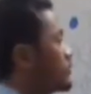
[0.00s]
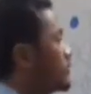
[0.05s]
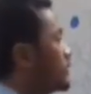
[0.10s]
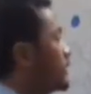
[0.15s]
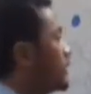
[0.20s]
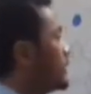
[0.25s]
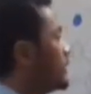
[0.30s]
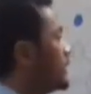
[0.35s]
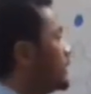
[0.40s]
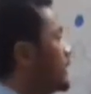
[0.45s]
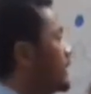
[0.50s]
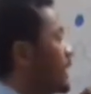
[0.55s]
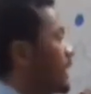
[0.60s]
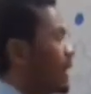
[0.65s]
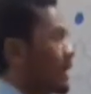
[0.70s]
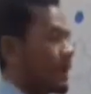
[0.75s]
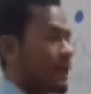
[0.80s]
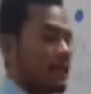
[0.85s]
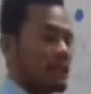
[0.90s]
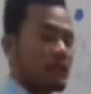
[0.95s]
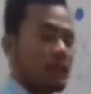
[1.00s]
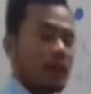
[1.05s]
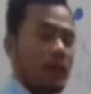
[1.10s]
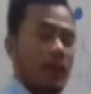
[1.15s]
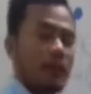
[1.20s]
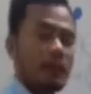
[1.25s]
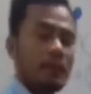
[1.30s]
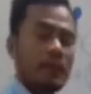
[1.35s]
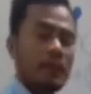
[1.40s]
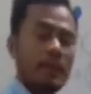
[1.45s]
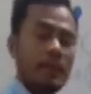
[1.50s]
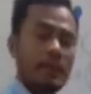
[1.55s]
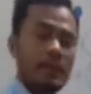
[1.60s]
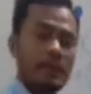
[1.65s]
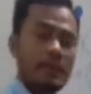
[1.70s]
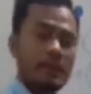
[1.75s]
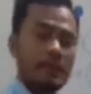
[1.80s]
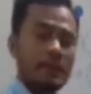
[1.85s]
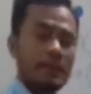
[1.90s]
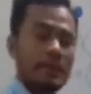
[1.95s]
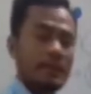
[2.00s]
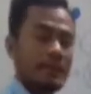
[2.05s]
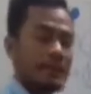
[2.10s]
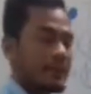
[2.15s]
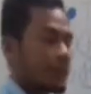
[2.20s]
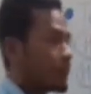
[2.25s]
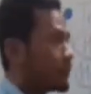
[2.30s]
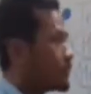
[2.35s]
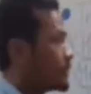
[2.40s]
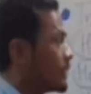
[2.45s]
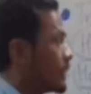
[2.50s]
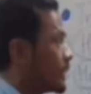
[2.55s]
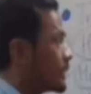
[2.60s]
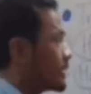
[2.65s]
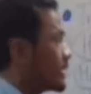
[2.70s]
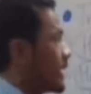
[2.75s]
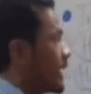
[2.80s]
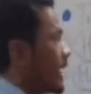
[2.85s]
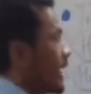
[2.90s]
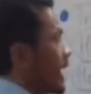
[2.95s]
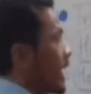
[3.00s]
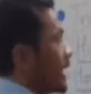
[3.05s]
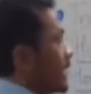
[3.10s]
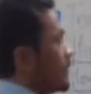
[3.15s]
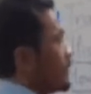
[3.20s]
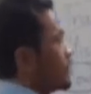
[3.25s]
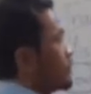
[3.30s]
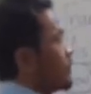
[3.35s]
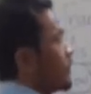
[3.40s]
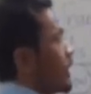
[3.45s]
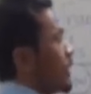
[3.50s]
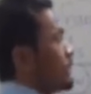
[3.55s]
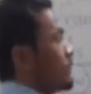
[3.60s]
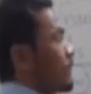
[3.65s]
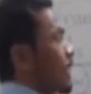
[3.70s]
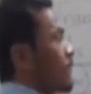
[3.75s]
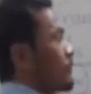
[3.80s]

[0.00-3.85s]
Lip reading: So here, his father is the subject and the verb.